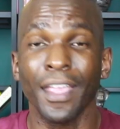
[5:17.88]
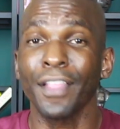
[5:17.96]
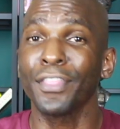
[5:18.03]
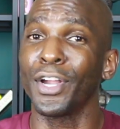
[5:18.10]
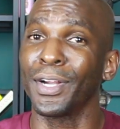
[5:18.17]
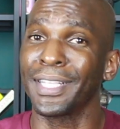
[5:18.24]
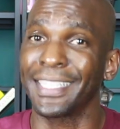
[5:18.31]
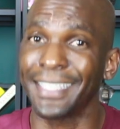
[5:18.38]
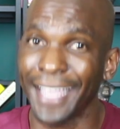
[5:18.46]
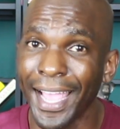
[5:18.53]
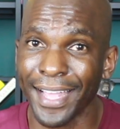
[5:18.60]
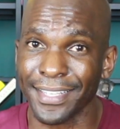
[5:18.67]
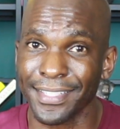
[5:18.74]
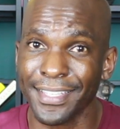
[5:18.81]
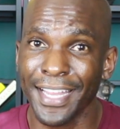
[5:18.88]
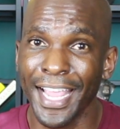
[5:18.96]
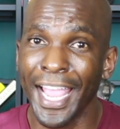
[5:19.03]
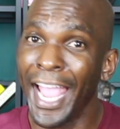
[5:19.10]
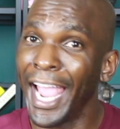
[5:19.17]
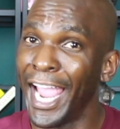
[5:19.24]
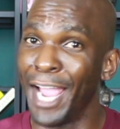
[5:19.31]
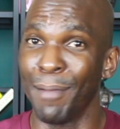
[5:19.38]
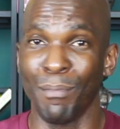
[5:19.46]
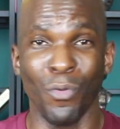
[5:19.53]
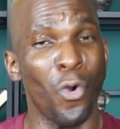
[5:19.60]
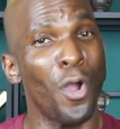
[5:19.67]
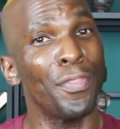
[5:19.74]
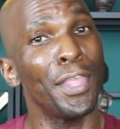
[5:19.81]
their guests. And
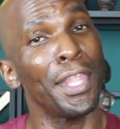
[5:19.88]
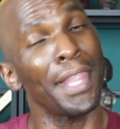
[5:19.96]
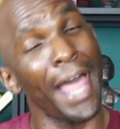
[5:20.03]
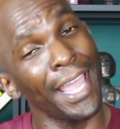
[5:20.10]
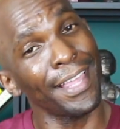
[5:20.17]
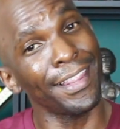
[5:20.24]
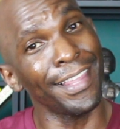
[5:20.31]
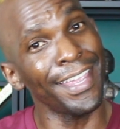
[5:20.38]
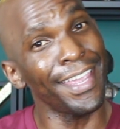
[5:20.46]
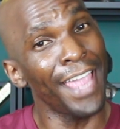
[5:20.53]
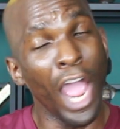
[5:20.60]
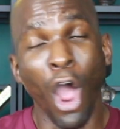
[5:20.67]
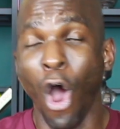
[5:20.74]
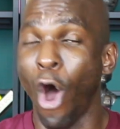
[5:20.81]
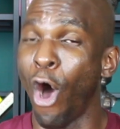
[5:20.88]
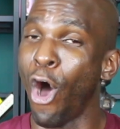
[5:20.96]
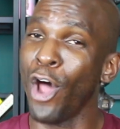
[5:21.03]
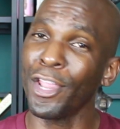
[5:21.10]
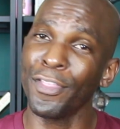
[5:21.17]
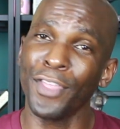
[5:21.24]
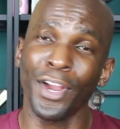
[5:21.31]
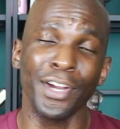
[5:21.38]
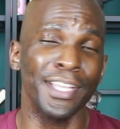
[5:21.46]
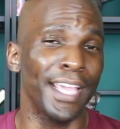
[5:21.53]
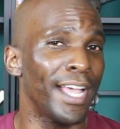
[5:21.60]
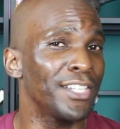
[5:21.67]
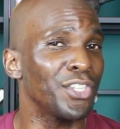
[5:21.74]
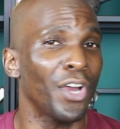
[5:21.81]
more than likely, all of their
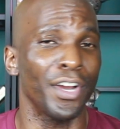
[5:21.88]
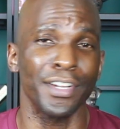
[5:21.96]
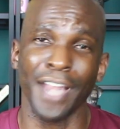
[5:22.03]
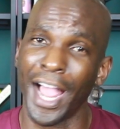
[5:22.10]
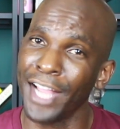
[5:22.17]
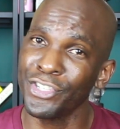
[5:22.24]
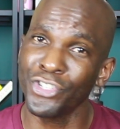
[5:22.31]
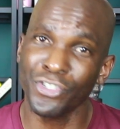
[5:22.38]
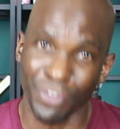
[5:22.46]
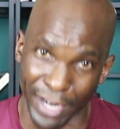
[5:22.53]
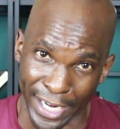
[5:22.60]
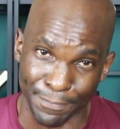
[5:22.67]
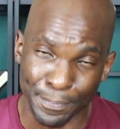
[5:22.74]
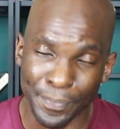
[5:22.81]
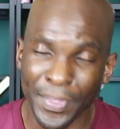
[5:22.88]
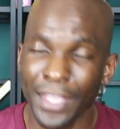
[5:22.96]
guests are not straight.